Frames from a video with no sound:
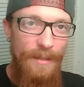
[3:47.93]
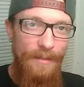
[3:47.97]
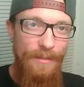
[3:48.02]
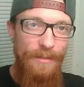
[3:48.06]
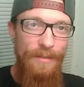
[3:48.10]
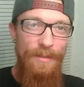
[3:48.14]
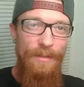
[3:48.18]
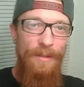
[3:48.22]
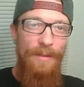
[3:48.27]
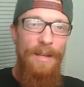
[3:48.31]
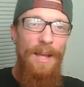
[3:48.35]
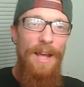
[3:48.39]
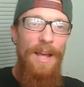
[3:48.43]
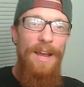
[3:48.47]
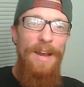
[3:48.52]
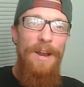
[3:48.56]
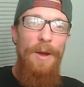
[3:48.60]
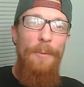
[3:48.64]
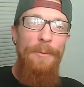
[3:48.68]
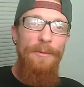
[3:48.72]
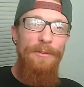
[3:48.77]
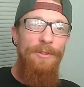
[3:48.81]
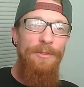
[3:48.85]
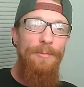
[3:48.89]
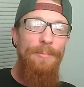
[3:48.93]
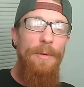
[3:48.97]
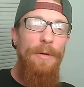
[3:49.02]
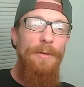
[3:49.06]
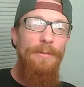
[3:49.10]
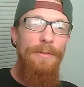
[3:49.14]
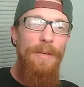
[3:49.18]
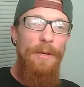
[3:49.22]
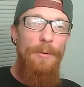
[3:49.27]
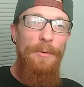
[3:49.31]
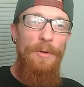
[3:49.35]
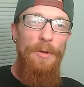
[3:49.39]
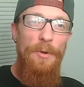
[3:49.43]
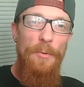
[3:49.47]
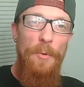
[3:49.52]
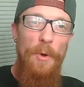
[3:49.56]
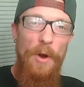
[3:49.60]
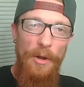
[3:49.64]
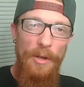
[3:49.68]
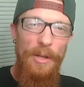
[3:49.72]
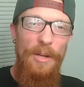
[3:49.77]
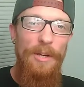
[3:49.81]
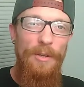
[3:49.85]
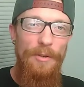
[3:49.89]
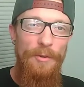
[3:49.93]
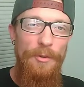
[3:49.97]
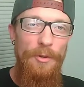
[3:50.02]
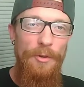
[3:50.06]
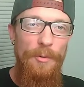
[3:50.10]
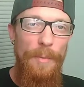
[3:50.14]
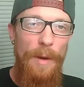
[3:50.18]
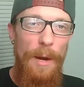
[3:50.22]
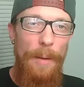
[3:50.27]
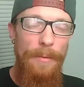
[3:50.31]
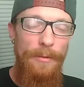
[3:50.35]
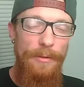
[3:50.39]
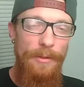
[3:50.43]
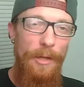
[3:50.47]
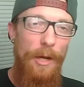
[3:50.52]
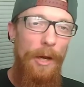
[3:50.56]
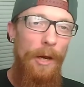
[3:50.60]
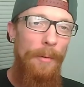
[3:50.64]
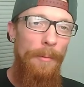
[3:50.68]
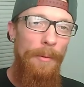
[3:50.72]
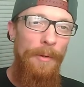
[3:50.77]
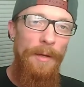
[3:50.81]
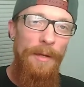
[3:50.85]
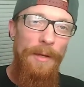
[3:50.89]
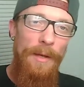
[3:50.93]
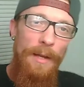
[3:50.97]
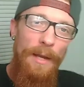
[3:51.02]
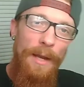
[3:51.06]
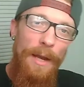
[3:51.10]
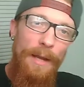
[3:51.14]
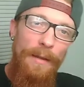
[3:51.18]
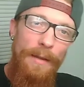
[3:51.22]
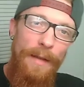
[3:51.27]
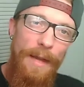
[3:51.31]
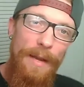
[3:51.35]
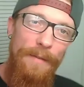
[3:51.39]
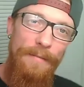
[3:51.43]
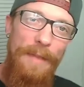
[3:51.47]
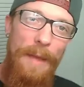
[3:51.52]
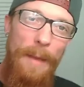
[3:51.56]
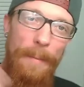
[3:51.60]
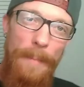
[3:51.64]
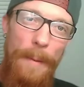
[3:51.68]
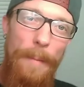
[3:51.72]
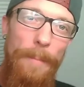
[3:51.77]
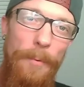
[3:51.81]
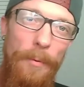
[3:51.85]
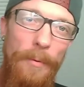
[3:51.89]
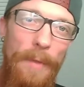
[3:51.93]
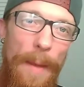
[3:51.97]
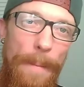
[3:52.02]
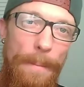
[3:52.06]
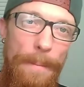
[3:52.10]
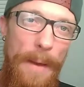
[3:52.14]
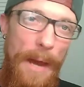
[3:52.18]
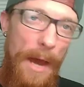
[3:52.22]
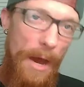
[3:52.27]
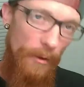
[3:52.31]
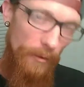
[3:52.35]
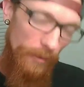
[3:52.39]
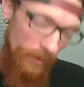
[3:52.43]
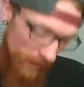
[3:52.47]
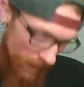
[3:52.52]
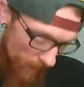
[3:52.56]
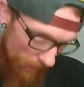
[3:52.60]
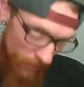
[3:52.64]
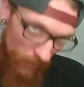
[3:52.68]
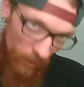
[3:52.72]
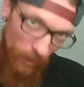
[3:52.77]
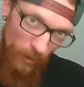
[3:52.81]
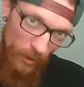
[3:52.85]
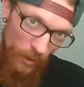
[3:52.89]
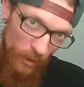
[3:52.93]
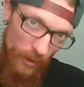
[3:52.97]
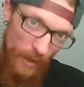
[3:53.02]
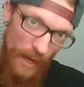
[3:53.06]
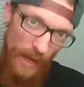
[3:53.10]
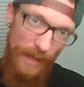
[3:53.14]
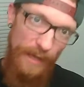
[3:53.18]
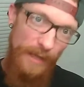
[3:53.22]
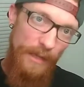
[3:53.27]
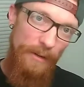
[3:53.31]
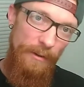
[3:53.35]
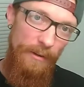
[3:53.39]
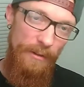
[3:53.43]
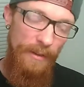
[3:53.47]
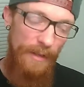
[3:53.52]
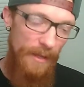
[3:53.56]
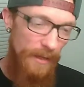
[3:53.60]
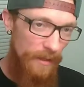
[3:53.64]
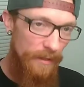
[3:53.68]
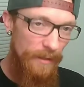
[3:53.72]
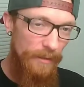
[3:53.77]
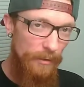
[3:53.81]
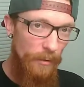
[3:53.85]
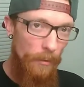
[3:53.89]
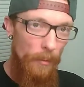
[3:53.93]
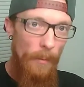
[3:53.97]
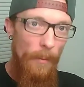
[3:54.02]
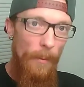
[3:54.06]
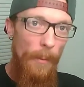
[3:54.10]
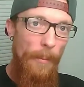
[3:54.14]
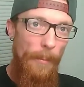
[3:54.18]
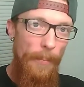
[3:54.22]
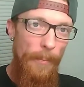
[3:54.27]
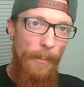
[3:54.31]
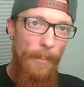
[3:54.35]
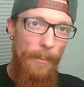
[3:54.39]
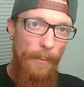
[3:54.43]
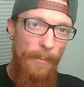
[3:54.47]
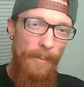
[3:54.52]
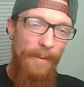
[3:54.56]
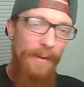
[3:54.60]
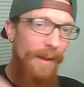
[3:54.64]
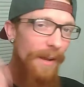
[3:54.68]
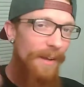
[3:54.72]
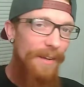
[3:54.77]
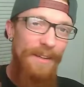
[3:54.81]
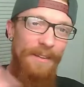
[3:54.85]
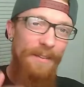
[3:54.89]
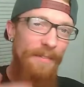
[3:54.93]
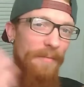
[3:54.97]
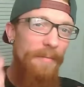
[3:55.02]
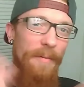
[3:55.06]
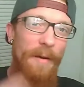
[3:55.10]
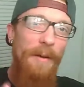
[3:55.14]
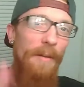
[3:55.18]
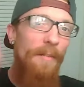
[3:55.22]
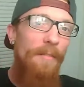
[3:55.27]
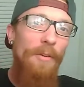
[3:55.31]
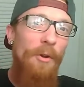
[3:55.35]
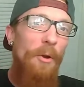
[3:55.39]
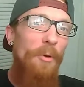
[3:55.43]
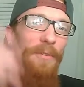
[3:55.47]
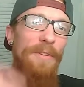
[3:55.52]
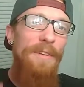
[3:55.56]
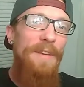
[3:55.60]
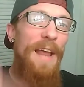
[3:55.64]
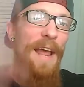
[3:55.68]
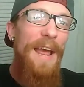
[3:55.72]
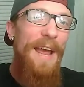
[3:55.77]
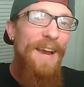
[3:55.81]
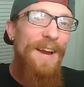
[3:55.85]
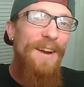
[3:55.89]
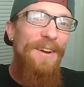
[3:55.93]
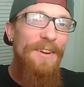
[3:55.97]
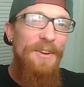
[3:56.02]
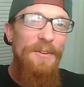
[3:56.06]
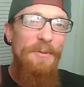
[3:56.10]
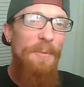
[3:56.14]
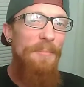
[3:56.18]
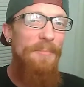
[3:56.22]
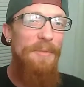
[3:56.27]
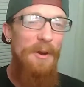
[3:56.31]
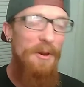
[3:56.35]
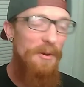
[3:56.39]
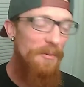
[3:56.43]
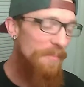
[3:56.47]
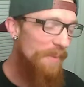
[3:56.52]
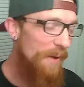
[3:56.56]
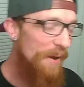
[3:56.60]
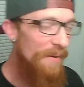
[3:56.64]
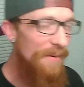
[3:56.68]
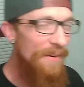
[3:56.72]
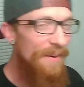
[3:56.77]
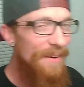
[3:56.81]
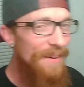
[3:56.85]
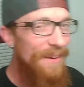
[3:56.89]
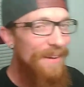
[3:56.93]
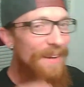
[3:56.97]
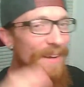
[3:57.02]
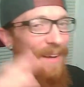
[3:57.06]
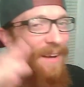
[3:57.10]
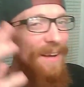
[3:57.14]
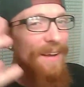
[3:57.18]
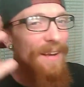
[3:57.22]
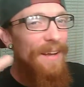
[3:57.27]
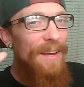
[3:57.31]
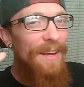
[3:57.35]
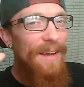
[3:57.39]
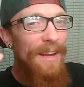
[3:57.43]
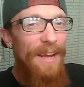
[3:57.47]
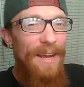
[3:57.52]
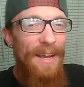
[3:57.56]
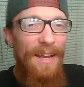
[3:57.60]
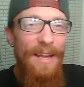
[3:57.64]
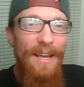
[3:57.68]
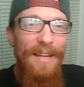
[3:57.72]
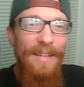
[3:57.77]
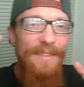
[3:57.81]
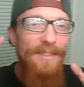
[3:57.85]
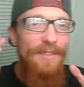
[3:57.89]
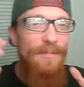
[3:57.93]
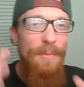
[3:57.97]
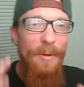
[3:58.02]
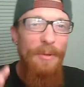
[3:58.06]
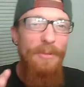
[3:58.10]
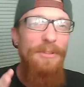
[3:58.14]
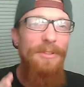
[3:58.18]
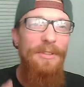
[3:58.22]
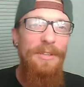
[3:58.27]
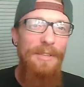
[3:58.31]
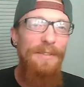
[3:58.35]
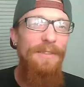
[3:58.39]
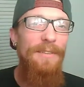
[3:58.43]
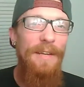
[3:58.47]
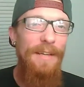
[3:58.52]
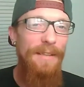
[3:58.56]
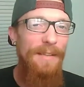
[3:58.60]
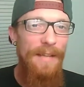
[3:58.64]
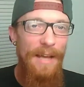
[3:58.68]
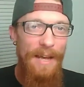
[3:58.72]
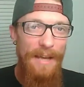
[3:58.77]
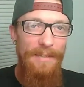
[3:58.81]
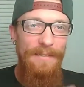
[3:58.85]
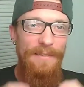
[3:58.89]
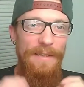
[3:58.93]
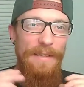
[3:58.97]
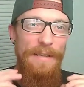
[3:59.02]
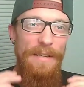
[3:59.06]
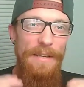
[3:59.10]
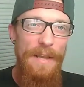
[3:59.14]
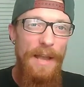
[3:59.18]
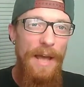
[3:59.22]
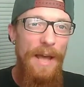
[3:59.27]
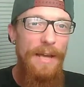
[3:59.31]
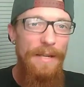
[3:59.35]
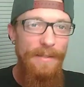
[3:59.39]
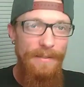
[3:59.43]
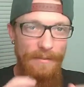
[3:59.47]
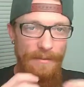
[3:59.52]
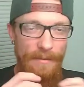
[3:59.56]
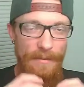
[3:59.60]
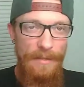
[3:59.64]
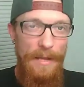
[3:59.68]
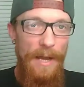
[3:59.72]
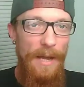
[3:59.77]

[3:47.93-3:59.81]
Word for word: just it almost smells like when you're walking into the barber shop and they have that they pull that powder and they put it on your neck and everything and it goes it just it goes in the air you know what i'm talking about it smells just like that it's a nice